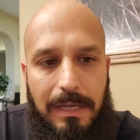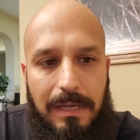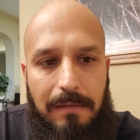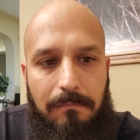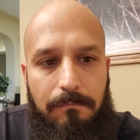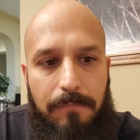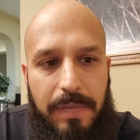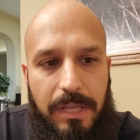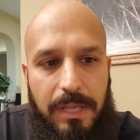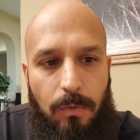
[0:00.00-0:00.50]

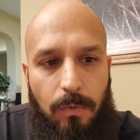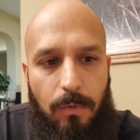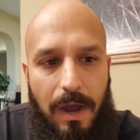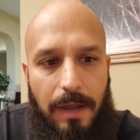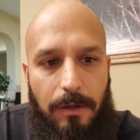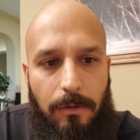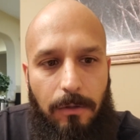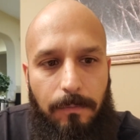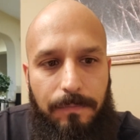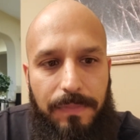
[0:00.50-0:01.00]

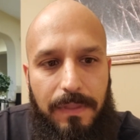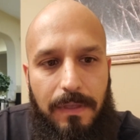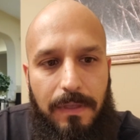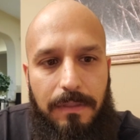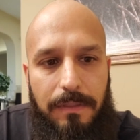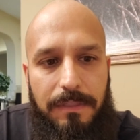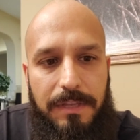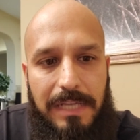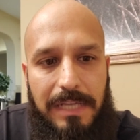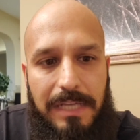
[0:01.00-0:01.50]
Meanwhile,
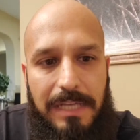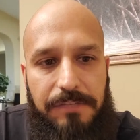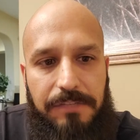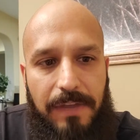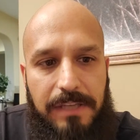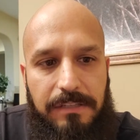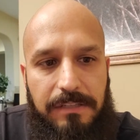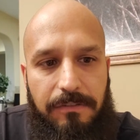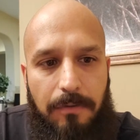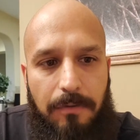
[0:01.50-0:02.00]
the next
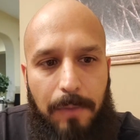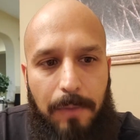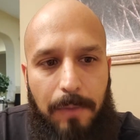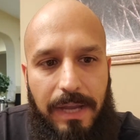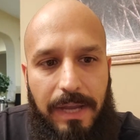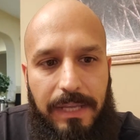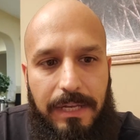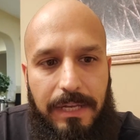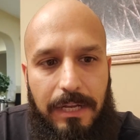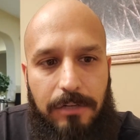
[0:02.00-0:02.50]
phase of a
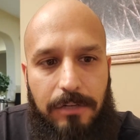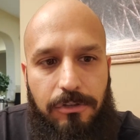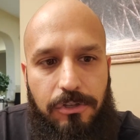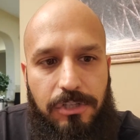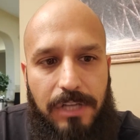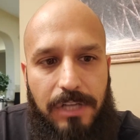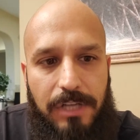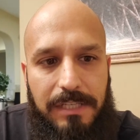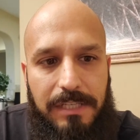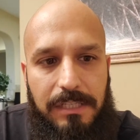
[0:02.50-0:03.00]
buying and
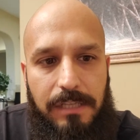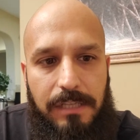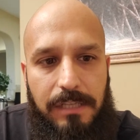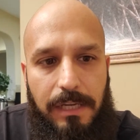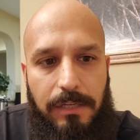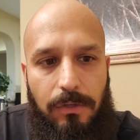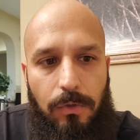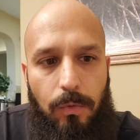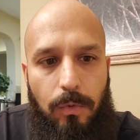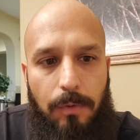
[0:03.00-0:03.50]
exercising
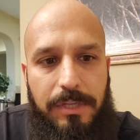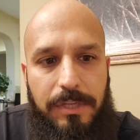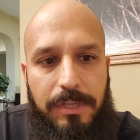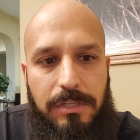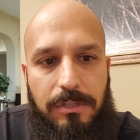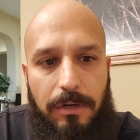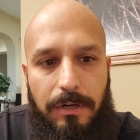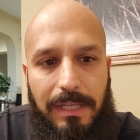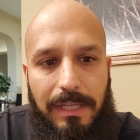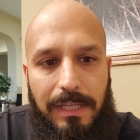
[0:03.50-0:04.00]
cycle will be
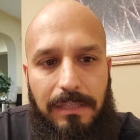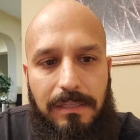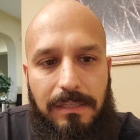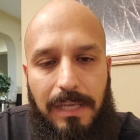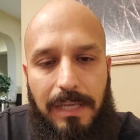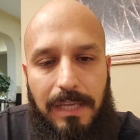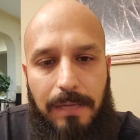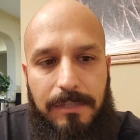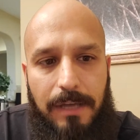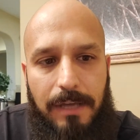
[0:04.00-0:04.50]
starting at the
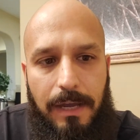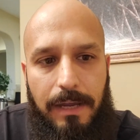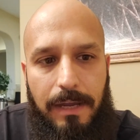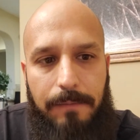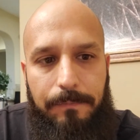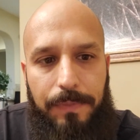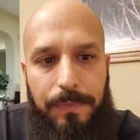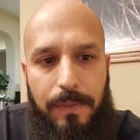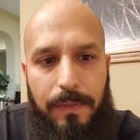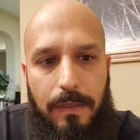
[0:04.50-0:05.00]
same
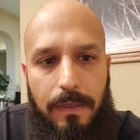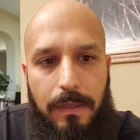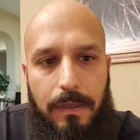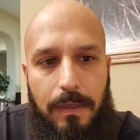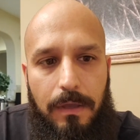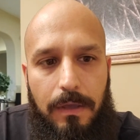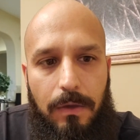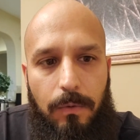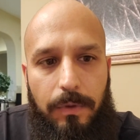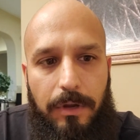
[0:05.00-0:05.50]
time.
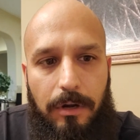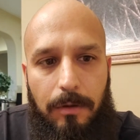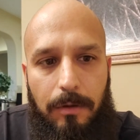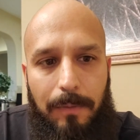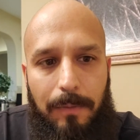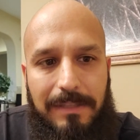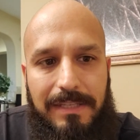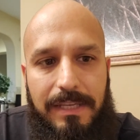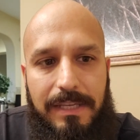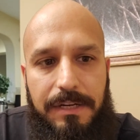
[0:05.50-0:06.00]
We are
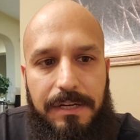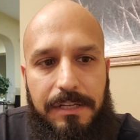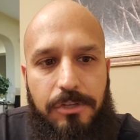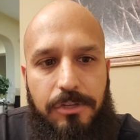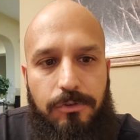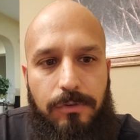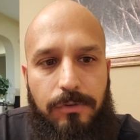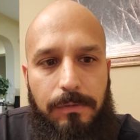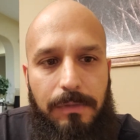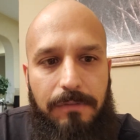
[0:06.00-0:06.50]
about to hit an
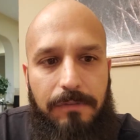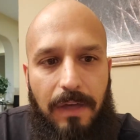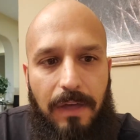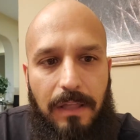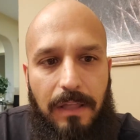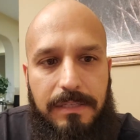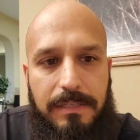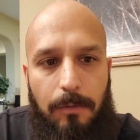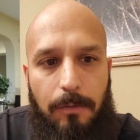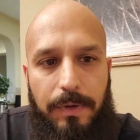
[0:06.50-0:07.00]
extremely
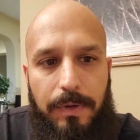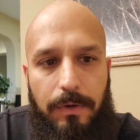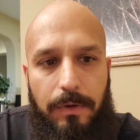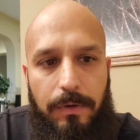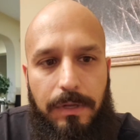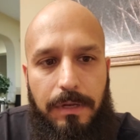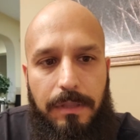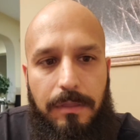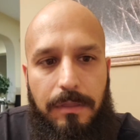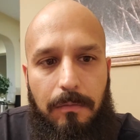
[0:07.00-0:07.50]
volatile
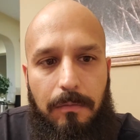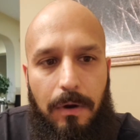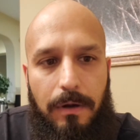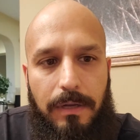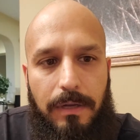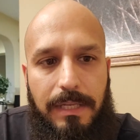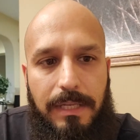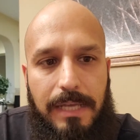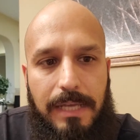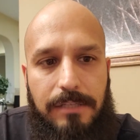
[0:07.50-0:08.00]
period in the
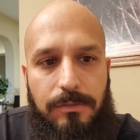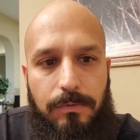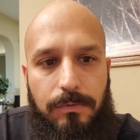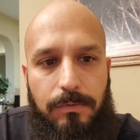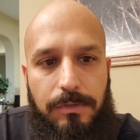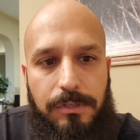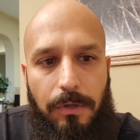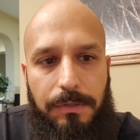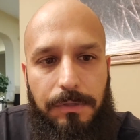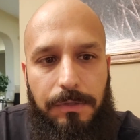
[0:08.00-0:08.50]
market as a
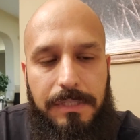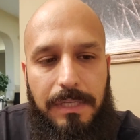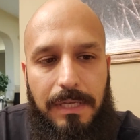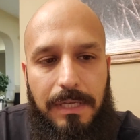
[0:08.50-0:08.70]
result.